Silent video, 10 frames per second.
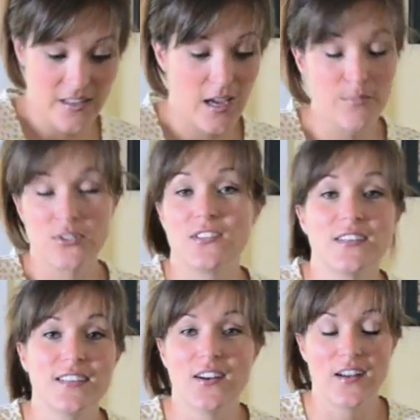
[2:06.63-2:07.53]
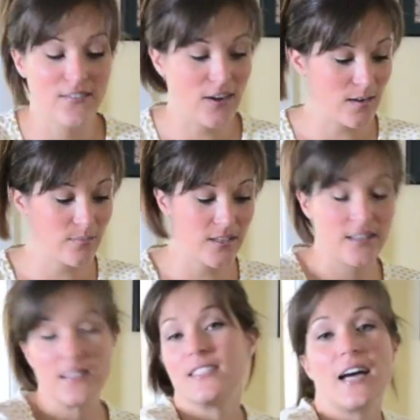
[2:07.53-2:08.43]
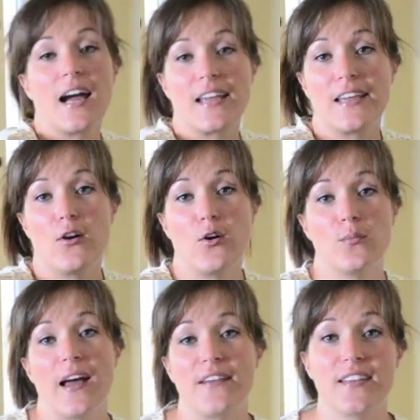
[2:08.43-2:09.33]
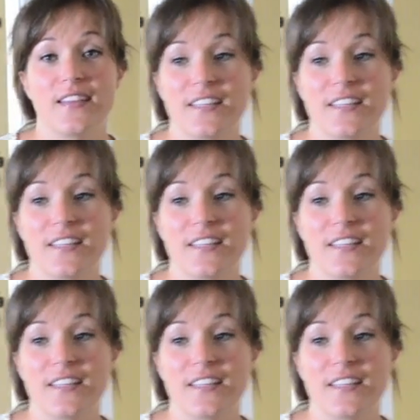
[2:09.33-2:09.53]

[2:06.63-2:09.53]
I'm sure y'all have got to be dying at home laughing.